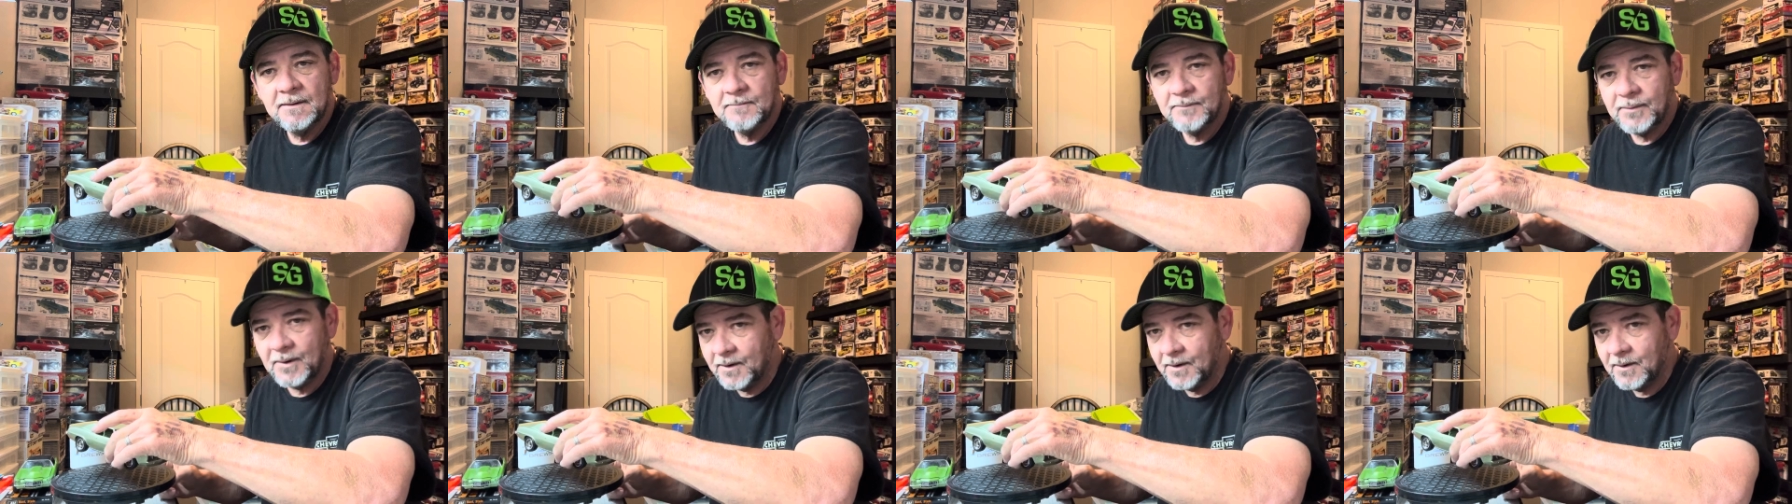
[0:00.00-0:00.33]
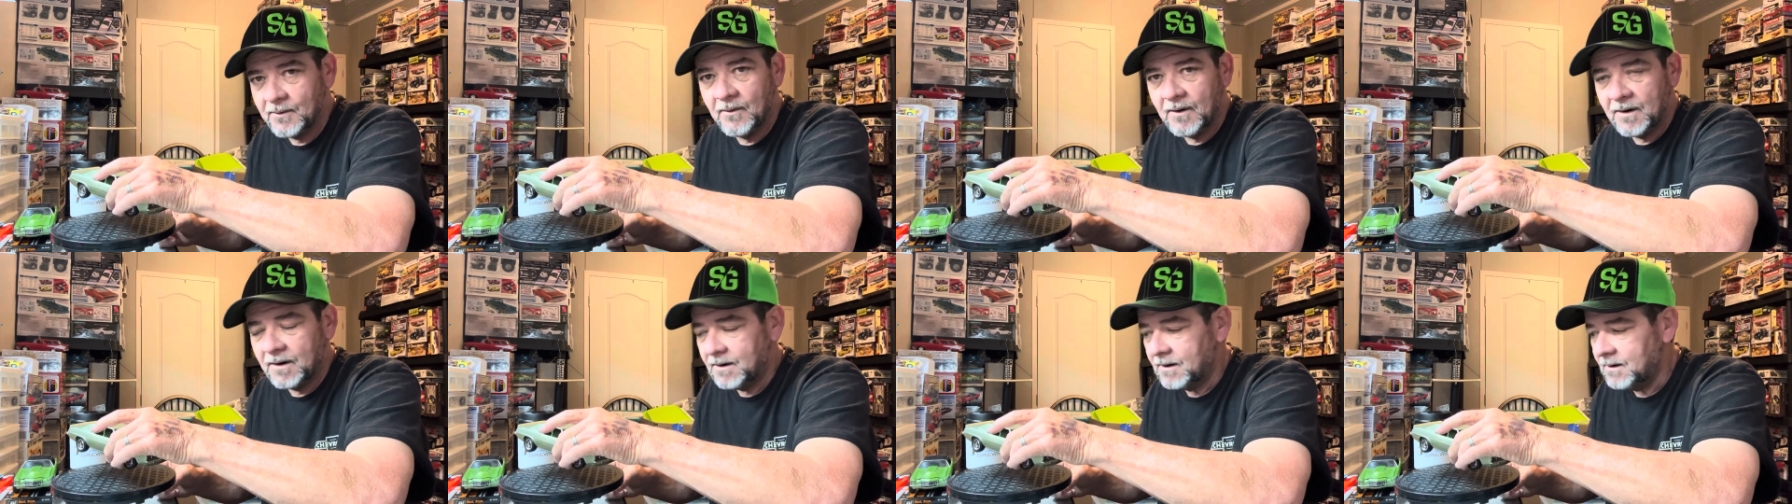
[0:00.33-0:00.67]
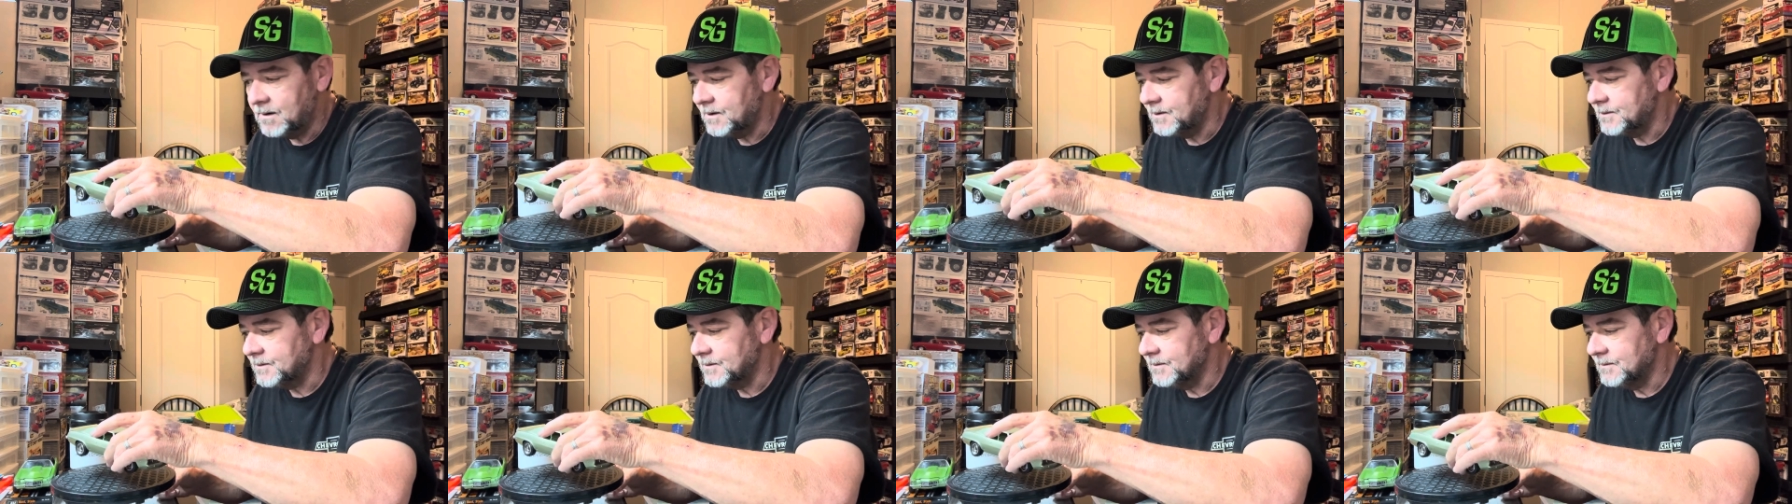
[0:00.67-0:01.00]
plug
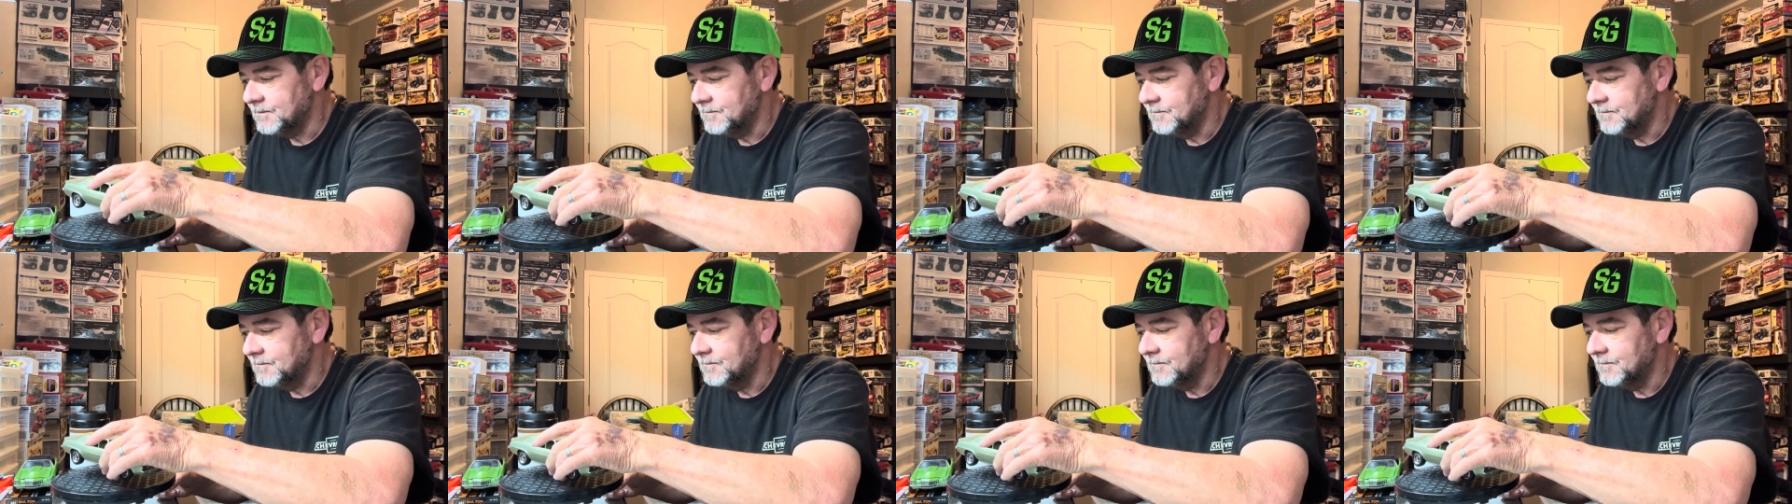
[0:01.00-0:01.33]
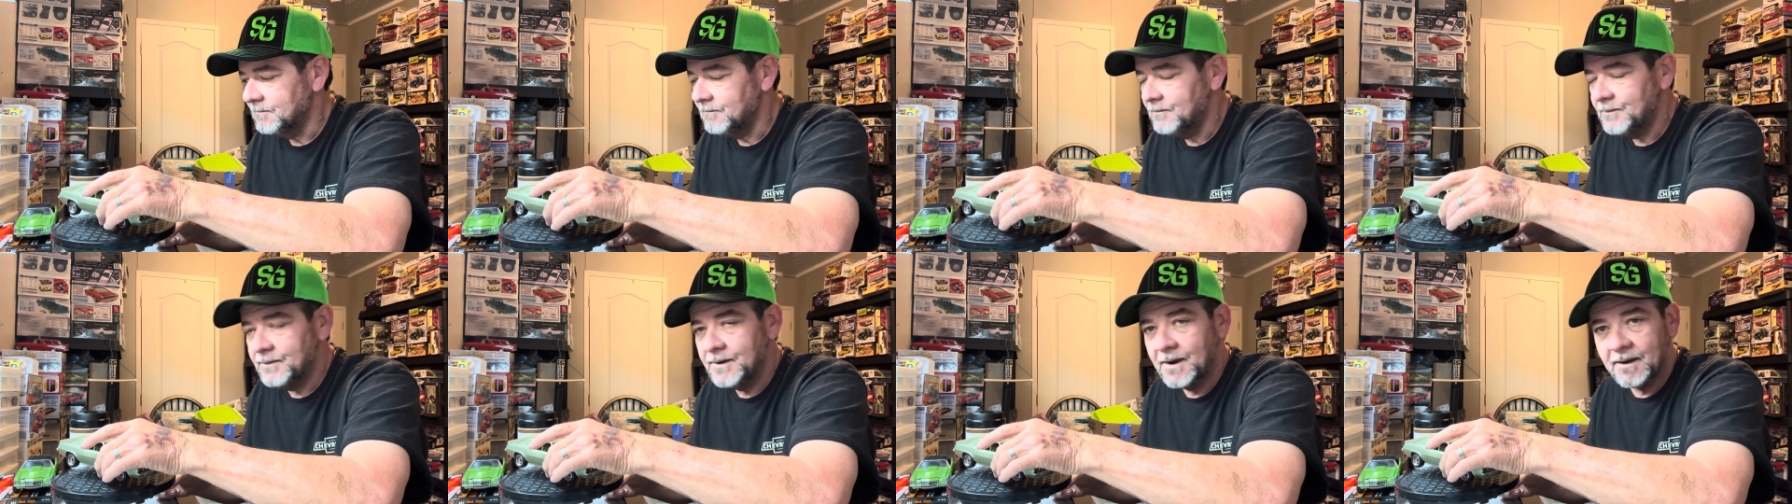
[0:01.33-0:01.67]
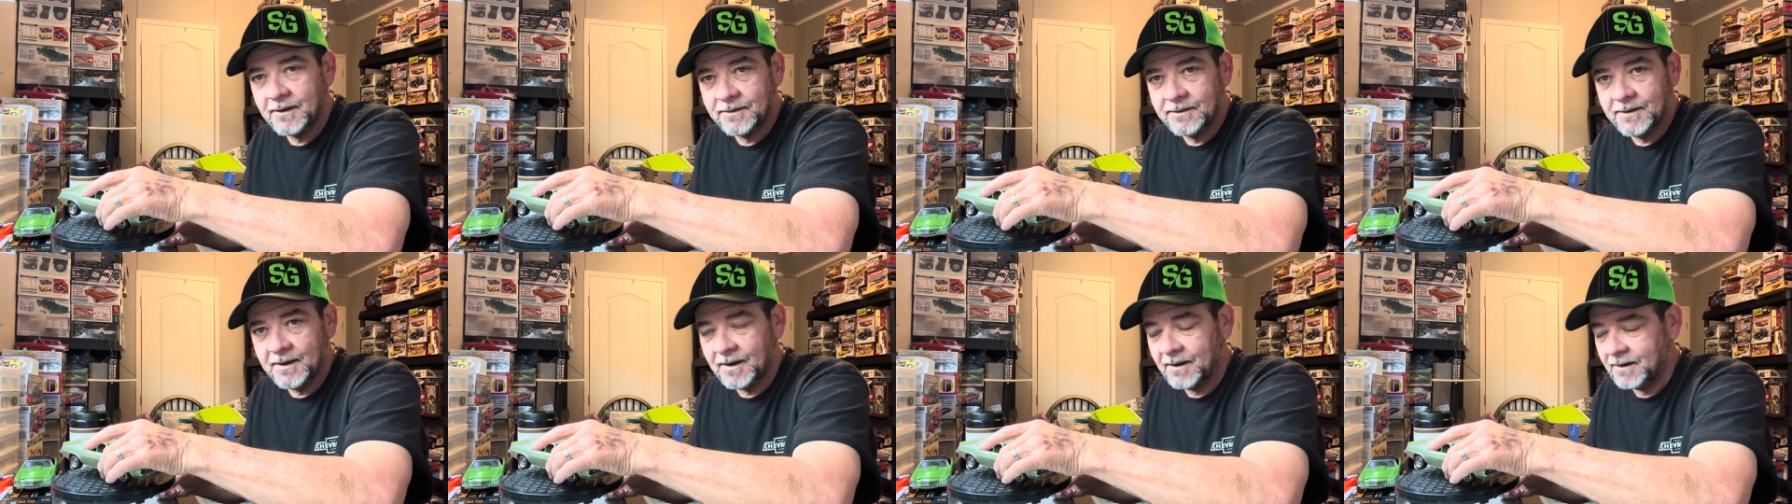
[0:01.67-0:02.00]
wires and
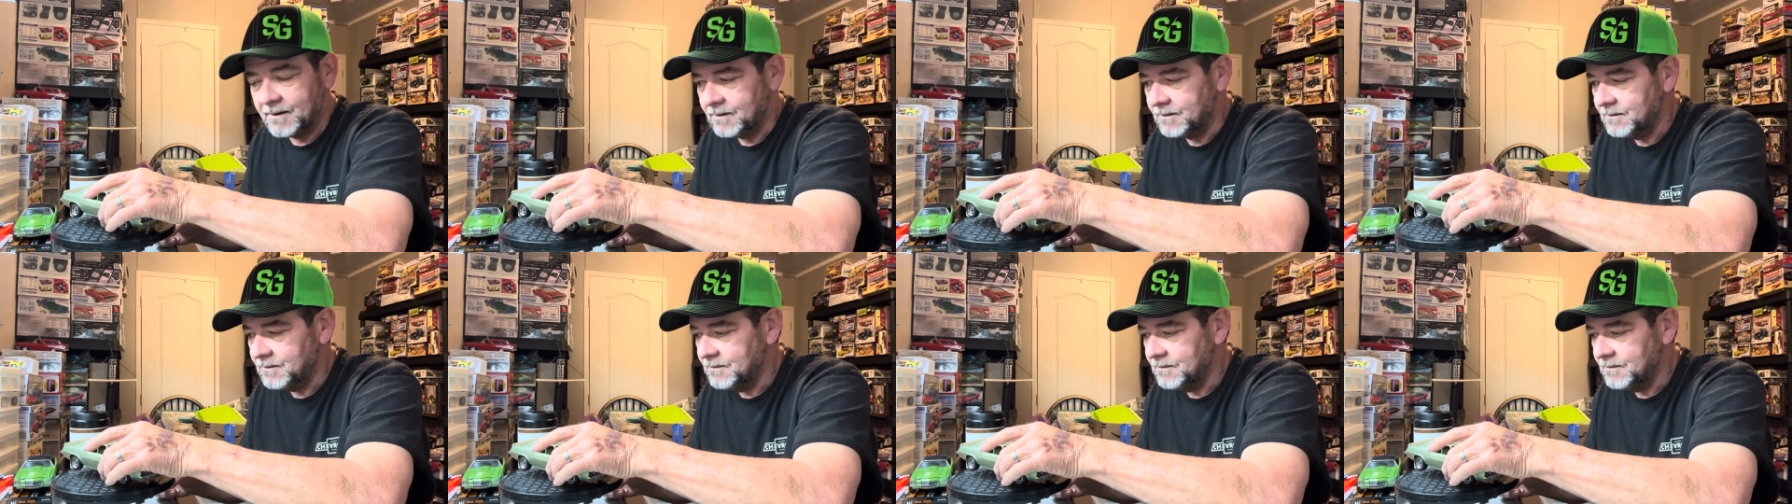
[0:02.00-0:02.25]
yada yada.